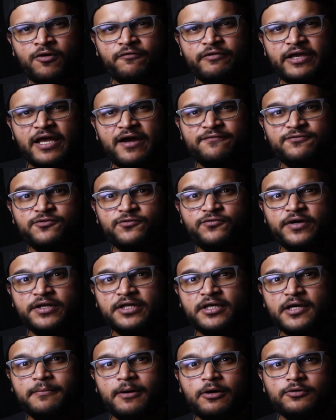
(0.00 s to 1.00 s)
we have to
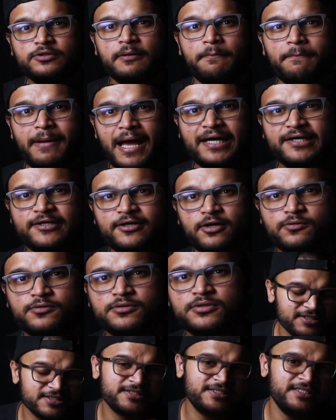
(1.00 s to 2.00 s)
worry about the background.
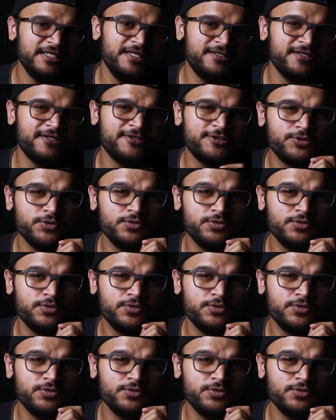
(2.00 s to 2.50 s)
The secret